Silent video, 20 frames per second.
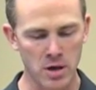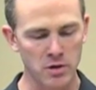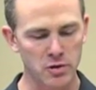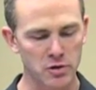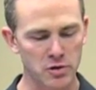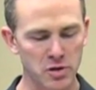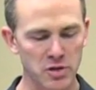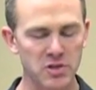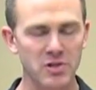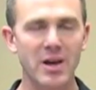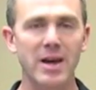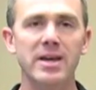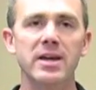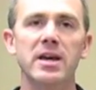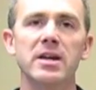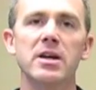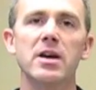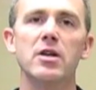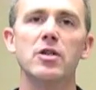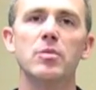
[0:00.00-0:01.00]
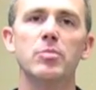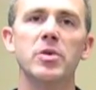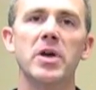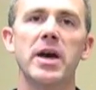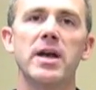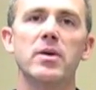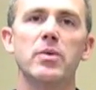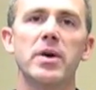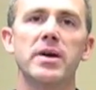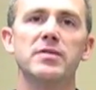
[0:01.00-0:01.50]
So just like any other
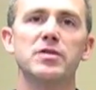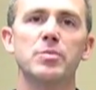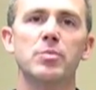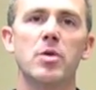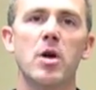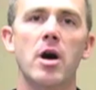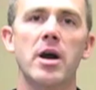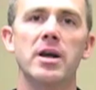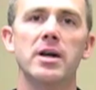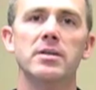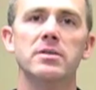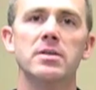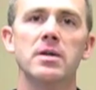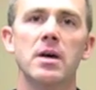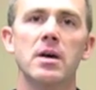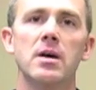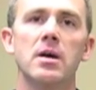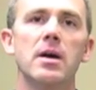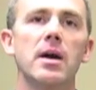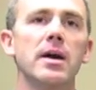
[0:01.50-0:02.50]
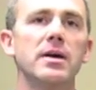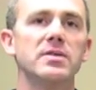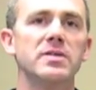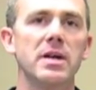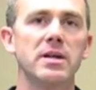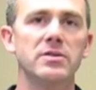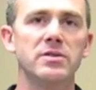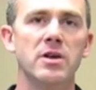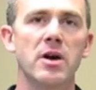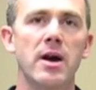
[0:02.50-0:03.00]
Planet Waves product, it's
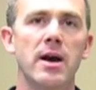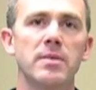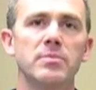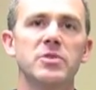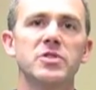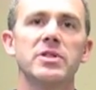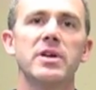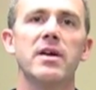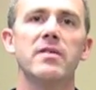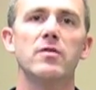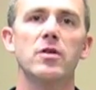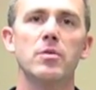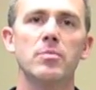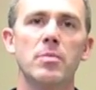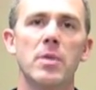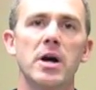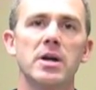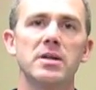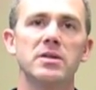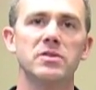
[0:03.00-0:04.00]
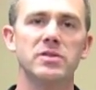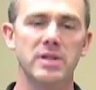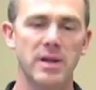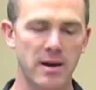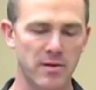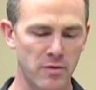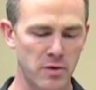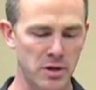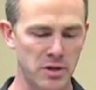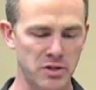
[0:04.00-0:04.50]
a time saver, money
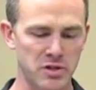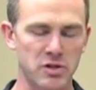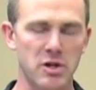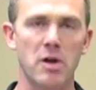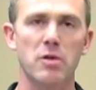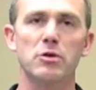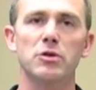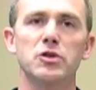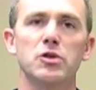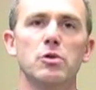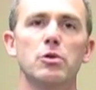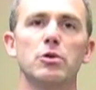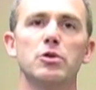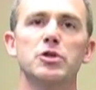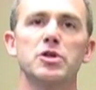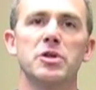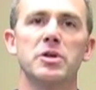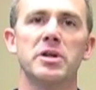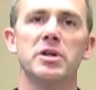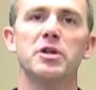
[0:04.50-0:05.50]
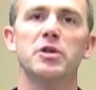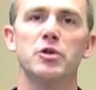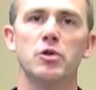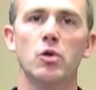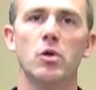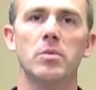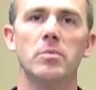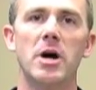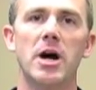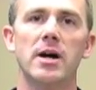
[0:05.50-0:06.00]
saver, and it's another solution in your
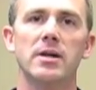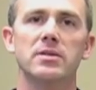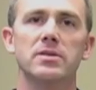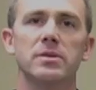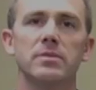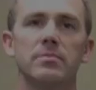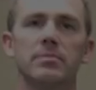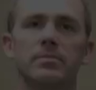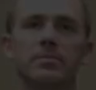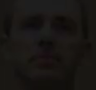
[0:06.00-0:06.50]
toolbox.